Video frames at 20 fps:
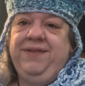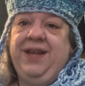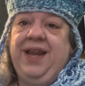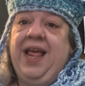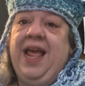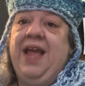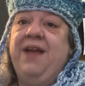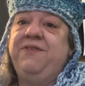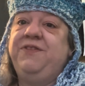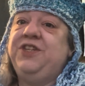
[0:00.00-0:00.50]

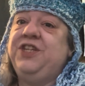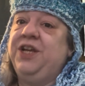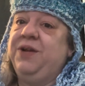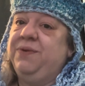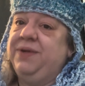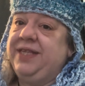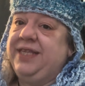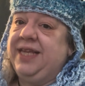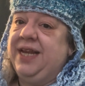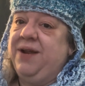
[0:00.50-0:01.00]
if she
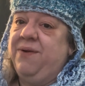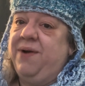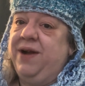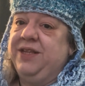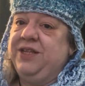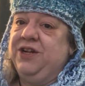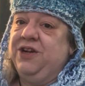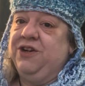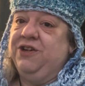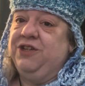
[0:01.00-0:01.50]
was sitting
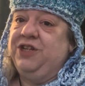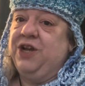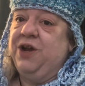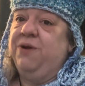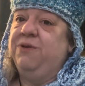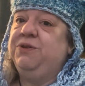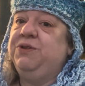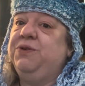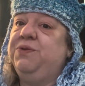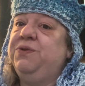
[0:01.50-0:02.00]
watching her
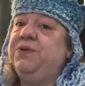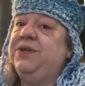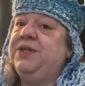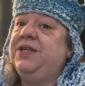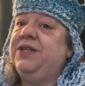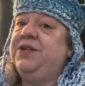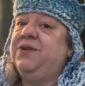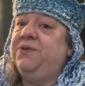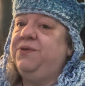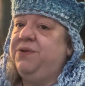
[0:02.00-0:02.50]
shows, you
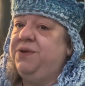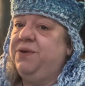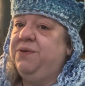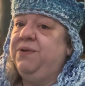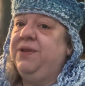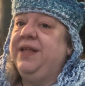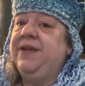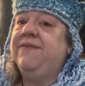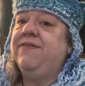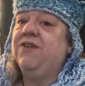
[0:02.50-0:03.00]
knew to
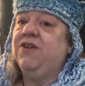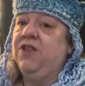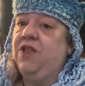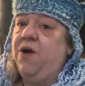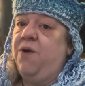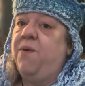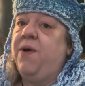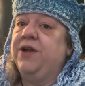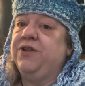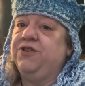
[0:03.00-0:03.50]
leave her
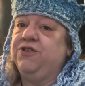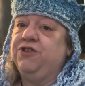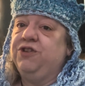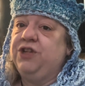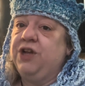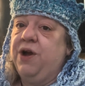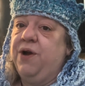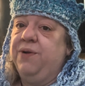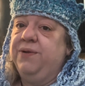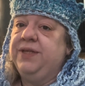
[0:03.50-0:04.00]
alone, watch her
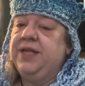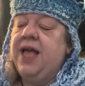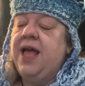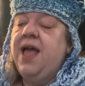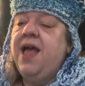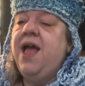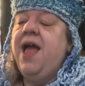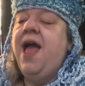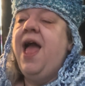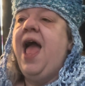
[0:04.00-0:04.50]
shows.
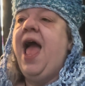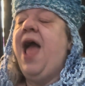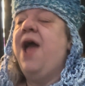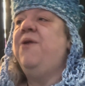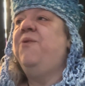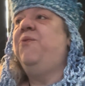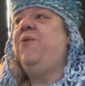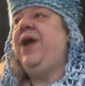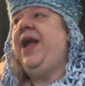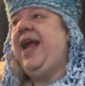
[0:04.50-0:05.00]

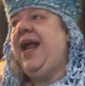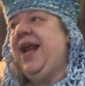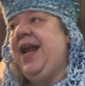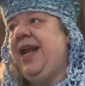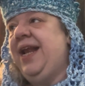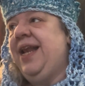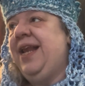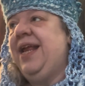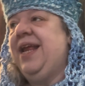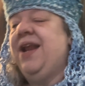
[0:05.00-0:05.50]
And
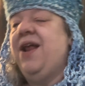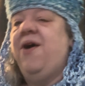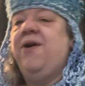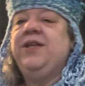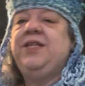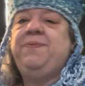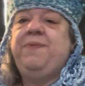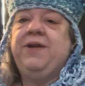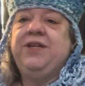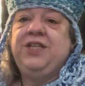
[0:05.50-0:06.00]
we,
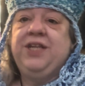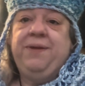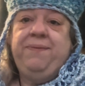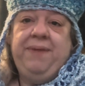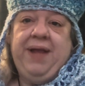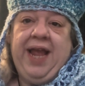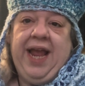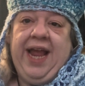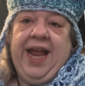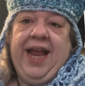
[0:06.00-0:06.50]
especially
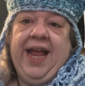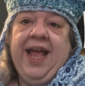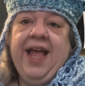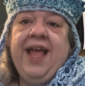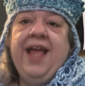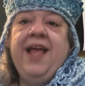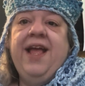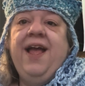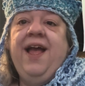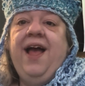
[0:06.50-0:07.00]
me,
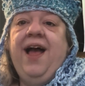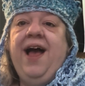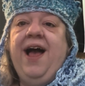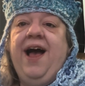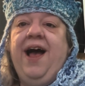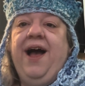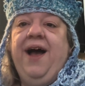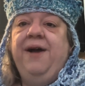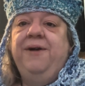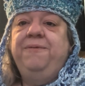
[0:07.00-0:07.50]

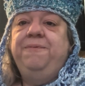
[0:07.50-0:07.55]
my